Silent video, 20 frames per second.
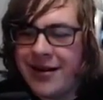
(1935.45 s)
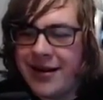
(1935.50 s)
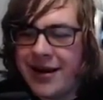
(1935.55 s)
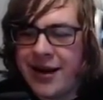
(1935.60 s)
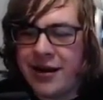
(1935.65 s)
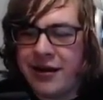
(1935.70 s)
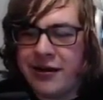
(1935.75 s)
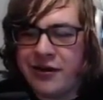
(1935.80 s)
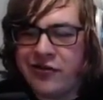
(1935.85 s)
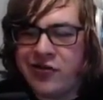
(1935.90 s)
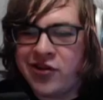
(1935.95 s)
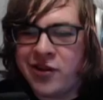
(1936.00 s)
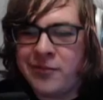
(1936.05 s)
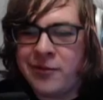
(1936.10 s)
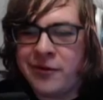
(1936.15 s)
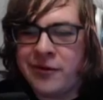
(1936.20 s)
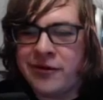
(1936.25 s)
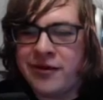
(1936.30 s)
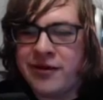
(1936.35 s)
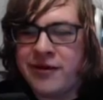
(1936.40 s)
And all the
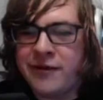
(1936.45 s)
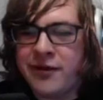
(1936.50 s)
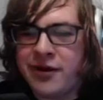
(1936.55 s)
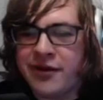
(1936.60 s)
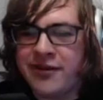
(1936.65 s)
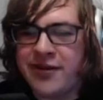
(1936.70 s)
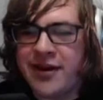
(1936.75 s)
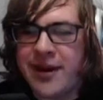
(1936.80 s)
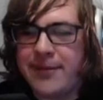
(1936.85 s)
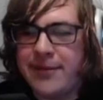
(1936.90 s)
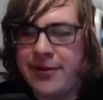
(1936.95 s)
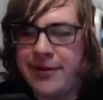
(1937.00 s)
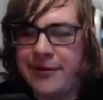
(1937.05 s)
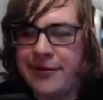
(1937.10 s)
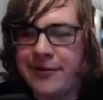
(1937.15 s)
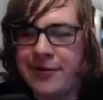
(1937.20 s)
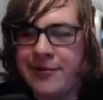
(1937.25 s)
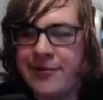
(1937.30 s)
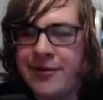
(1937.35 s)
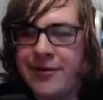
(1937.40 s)
chompers on the very top of the
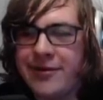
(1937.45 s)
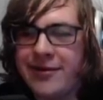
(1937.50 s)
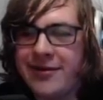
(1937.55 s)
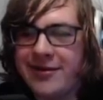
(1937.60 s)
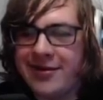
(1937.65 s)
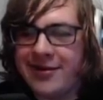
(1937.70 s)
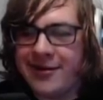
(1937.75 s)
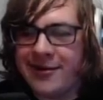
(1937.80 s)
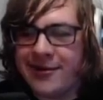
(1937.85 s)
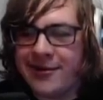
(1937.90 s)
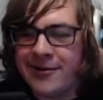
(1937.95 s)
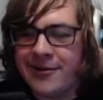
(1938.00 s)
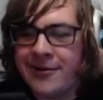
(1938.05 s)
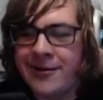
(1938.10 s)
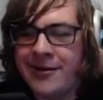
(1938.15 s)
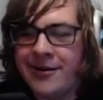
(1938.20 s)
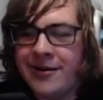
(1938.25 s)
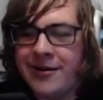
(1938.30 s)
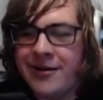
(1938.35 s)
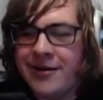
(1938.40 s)
room, so
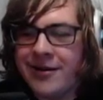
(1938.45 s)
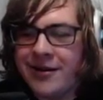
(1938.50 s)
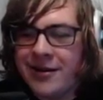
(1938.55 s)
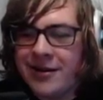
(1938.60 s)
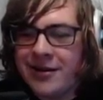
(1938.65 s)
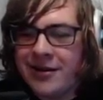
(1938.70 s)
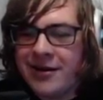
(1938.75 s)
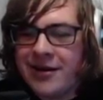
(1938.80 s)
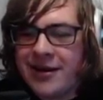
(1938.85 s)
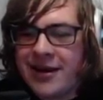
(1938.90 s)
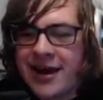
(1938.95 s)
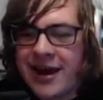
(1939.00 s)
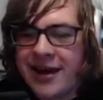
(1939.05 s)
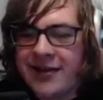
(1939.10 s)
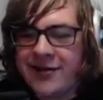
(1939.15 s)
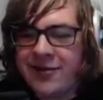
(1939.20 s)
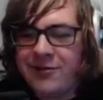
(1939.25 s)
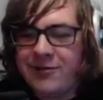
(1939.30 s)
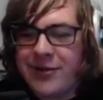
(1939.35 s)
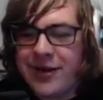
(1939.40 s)
yeah,
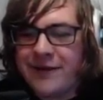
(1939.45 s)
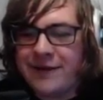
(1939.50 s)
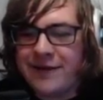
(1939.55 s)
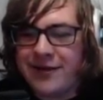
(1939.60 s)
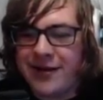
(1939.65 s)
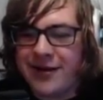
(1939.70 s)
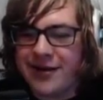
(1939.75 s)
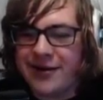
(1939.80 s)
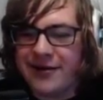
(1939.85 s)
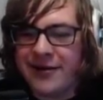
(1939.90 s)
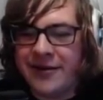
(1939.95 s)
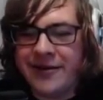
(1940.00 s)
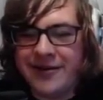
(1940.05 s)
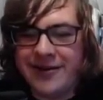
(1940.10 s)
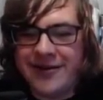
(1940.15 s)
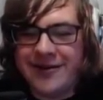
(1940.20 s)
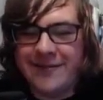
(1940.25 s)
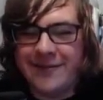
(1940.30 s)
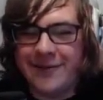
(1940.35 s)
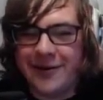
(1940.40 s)
don't beef it here,
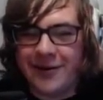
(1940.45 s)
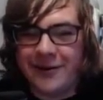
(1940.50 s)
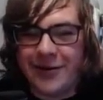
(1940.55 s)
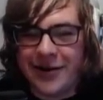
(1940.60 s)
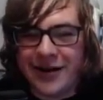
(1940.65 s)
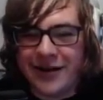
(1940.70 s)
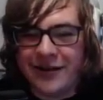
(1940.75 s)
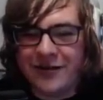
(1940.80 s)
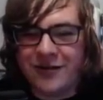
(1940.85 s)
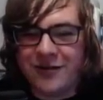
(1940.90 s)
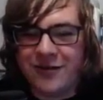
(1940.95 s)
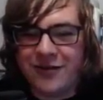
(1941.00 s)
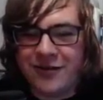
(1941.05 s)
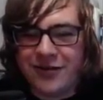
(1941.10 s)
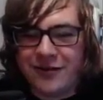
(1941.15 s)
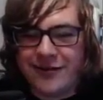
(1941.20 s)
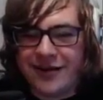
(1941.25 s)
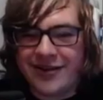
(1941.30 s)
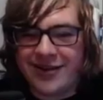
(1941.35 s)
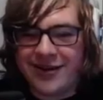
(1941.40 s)
pretty much. Just
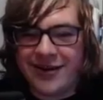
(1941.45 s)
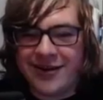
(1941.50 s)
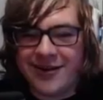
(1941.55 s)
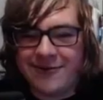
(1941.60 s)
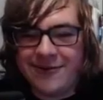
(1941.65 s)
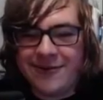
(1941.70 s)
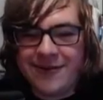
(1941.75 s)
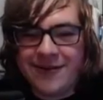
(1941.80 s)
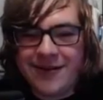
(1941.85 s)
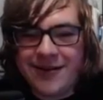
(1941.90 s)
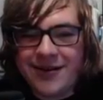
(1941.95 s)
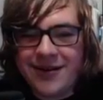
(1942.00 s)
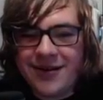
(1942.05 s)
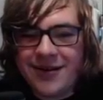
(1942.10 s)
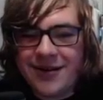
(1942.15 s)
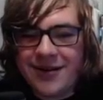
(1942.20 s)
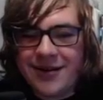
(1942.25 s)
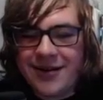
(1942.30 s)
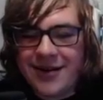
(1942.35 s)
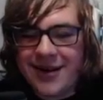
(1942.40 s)
don't mess up.
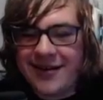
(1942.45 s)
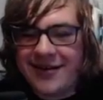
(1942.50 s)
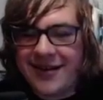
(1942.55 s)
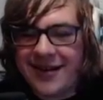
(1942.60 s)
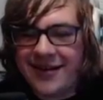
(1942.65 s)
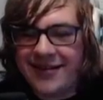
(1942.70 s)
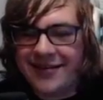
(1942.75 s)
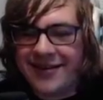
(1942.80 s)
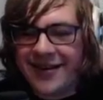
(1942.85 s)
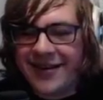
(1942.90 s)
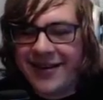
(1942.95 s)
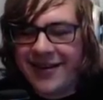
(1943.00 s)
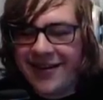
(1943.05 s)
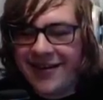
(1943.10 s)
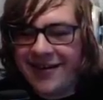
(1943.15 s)
It's easy.